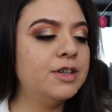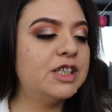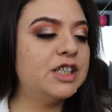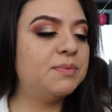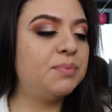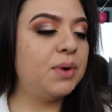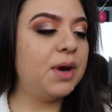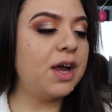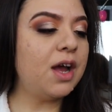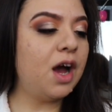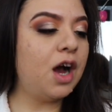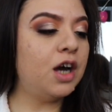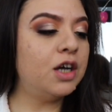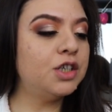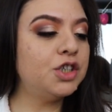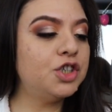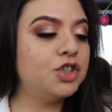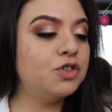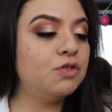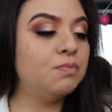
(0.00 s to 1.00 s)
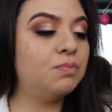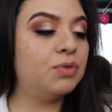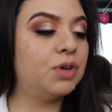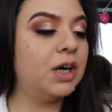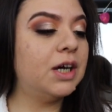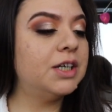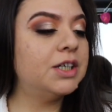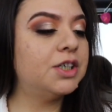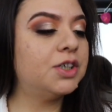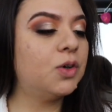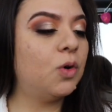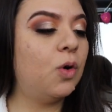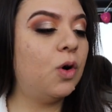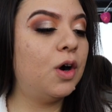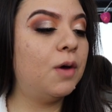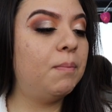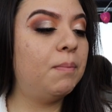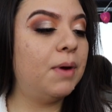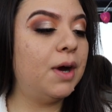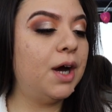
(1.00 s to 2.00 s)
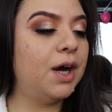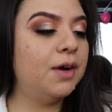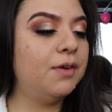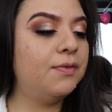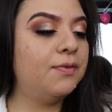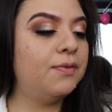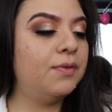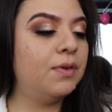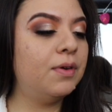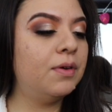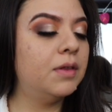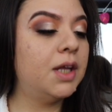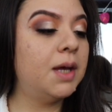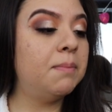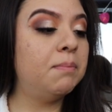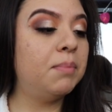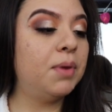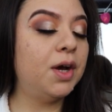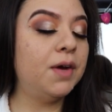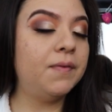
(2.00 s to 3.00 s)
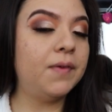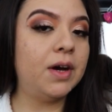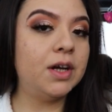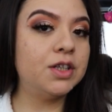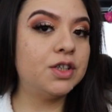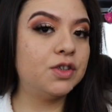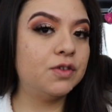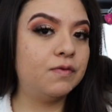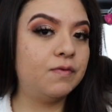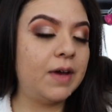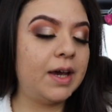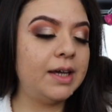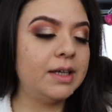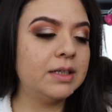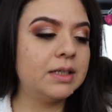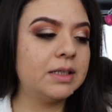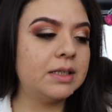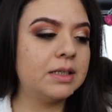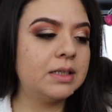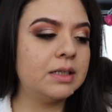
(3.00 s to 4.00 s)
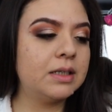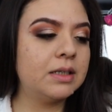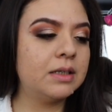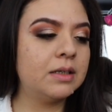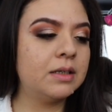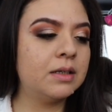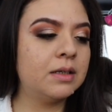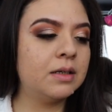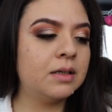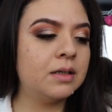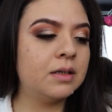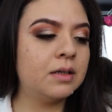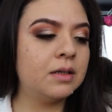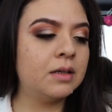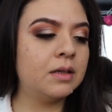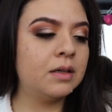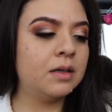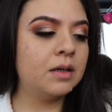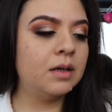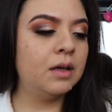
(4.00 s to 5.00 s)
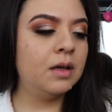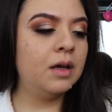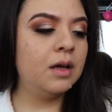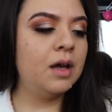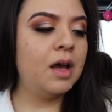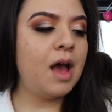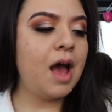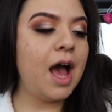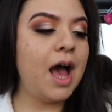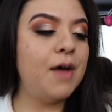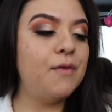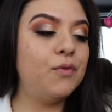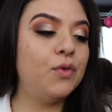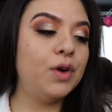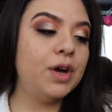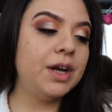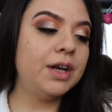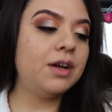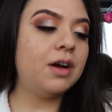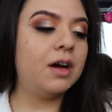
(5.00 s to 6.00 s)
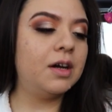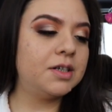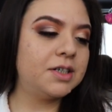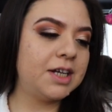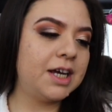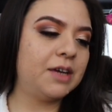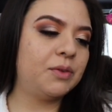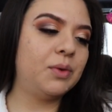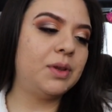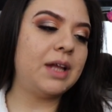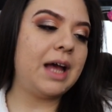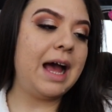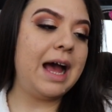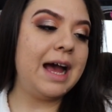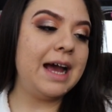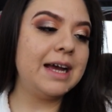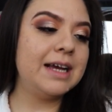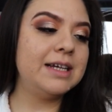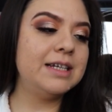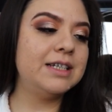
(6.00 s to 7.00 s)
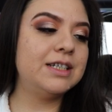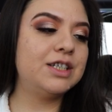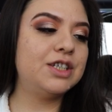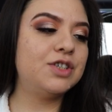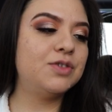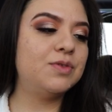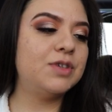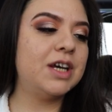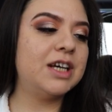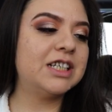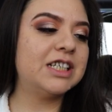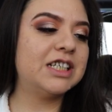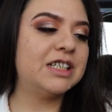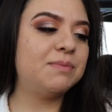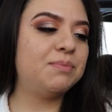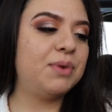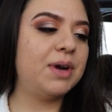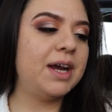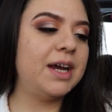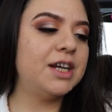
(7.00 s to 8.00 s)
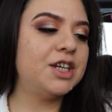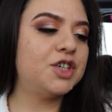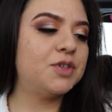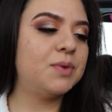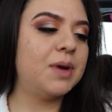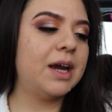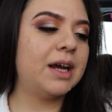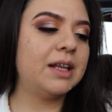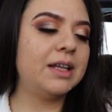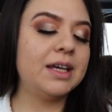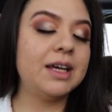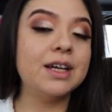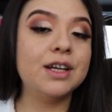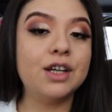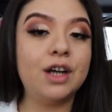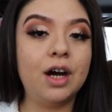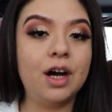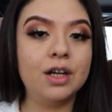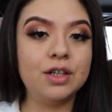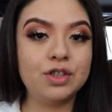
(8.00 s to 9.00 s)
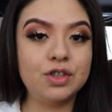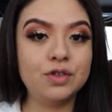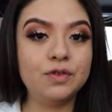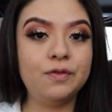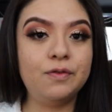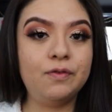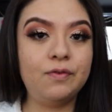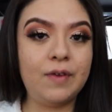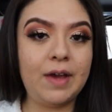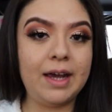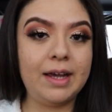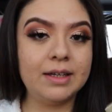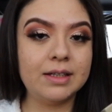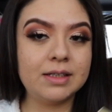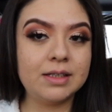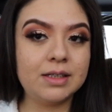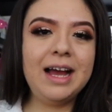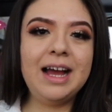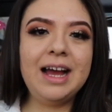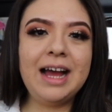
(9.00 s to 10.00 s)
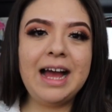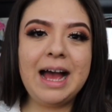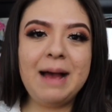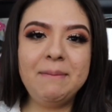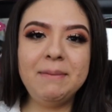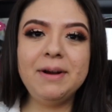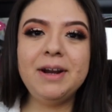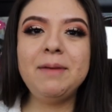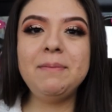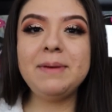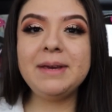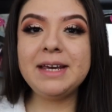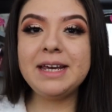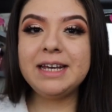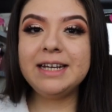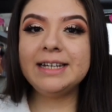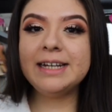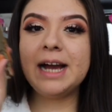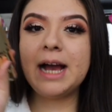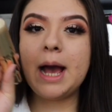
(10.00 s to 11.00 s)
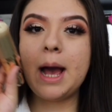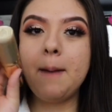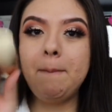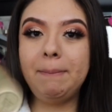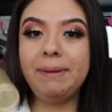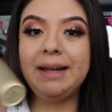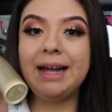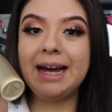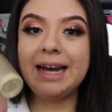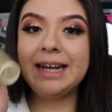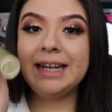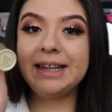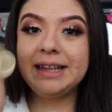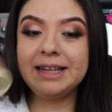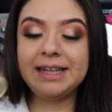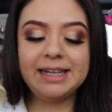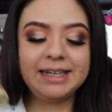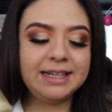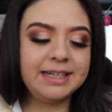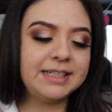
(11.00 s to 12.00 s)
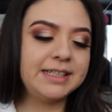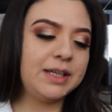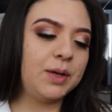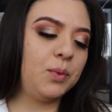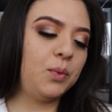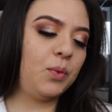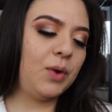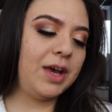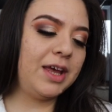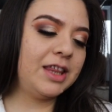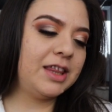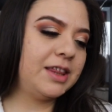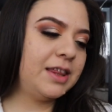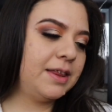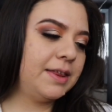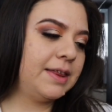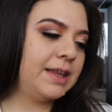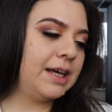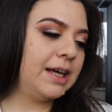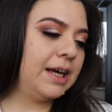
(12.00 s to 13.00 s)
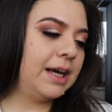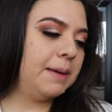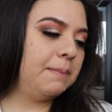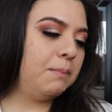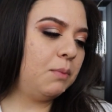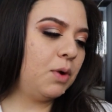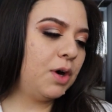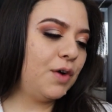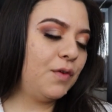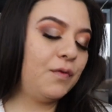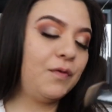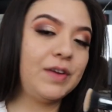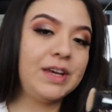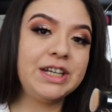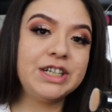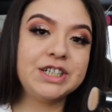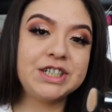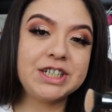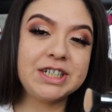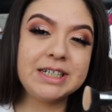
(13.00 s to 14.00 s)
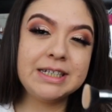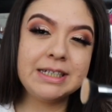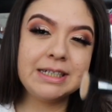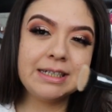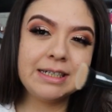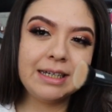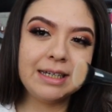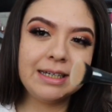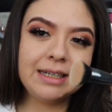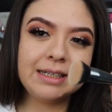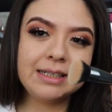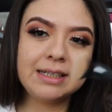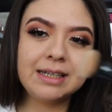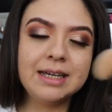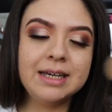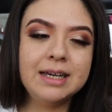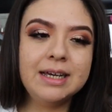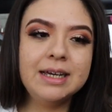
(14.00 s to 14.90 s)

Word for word: Spray onto brush or buff, then buff onto face. Avoid contact with eyes. Do not spray directly onto face. I'm going to be applying this with the Morphe G6.